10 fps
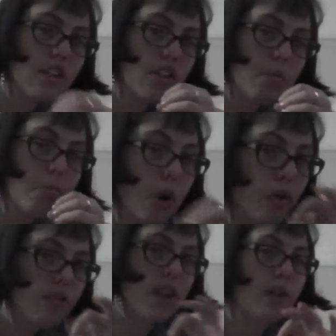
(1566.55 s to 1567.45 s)
They're
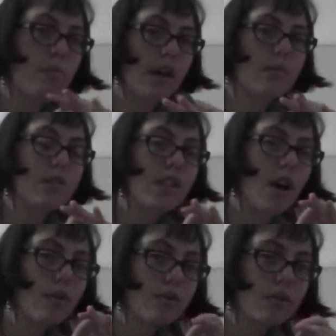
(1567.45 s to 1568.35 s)
motivated by
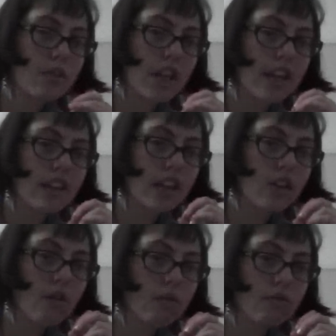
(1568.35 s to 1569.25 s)
themselves. They
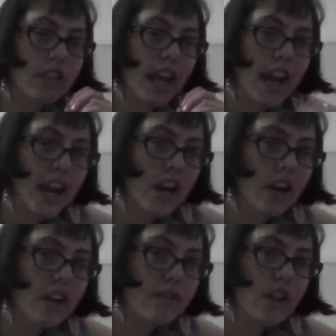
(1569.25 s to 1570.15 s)
don't
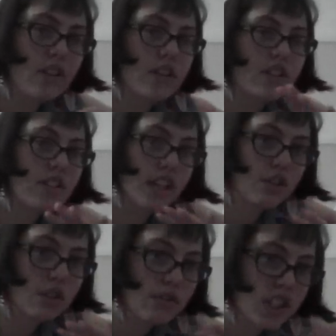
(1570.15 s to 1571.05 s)
care if they're the
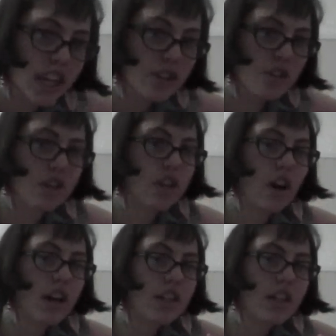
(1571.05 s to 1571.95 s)
center of attention or
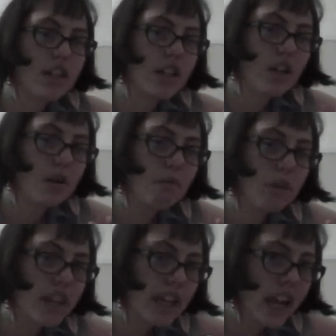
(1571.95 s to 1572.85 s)
not.
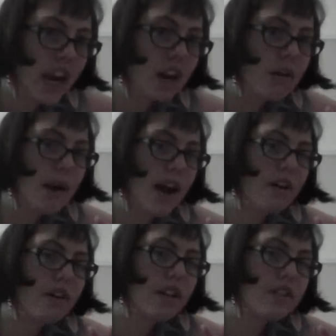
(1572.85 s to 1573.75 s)
What they care
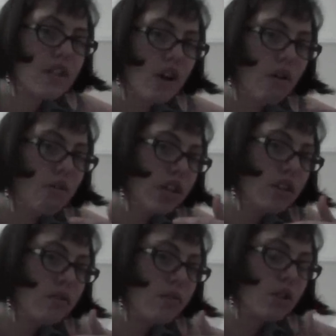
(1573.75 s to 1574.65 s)
about is their own
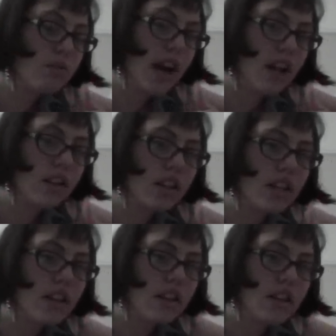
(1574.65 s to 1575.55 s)

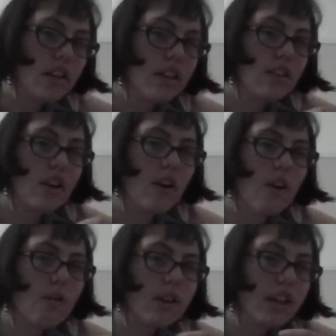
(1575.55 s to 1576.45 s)
individuality, their
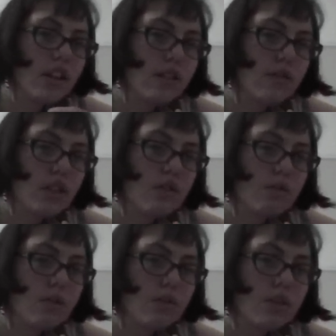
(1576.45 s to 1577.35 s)
own
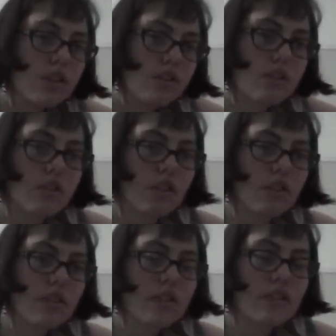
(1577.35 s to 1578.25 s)
individual
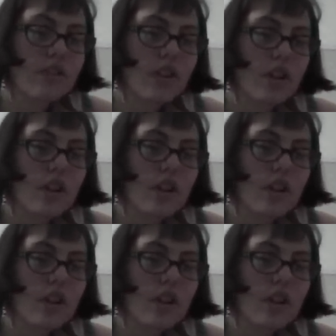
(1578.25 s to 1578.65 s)
concerns.